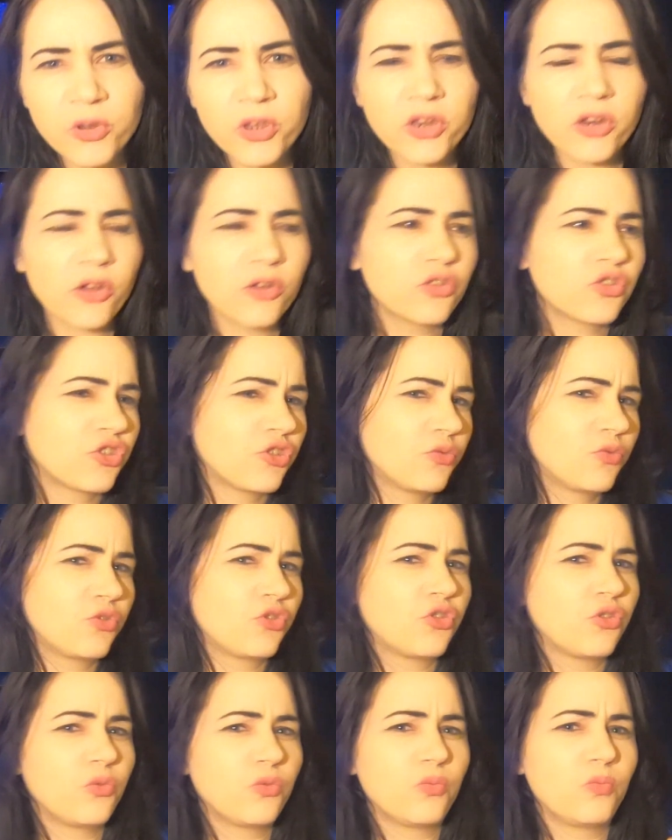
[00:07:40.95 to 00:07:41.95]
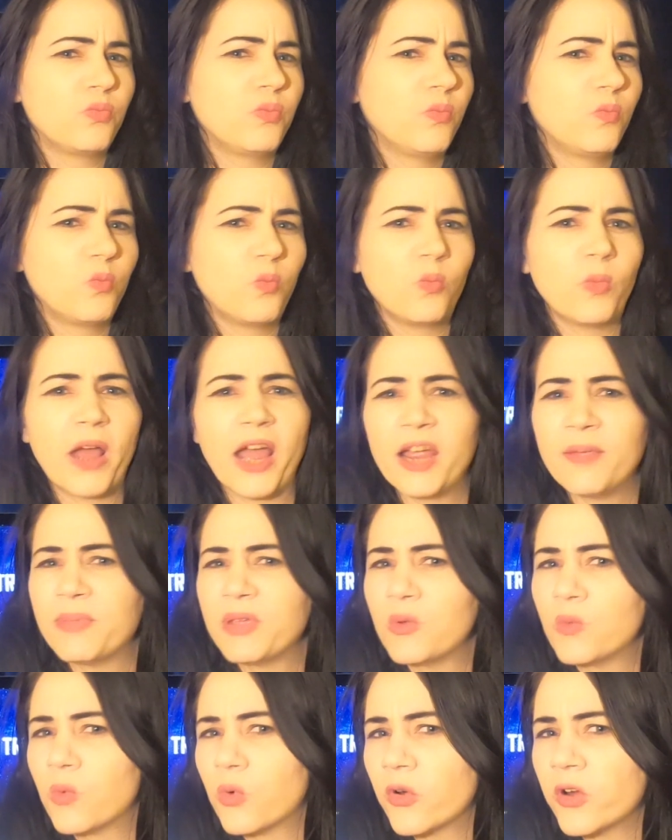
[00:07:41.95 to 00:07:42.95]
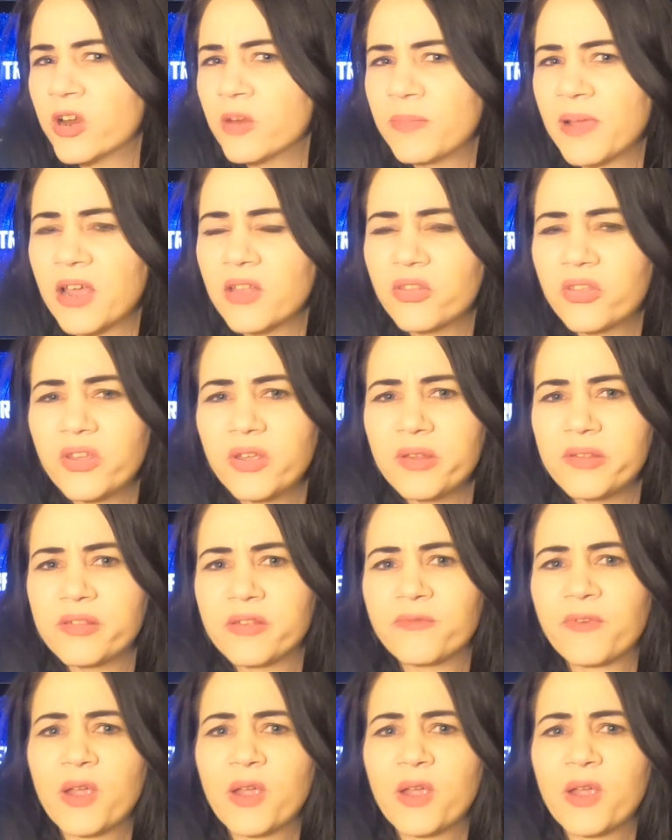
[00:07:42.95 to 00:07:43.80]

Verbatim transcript: You know, should, should I be worried about this if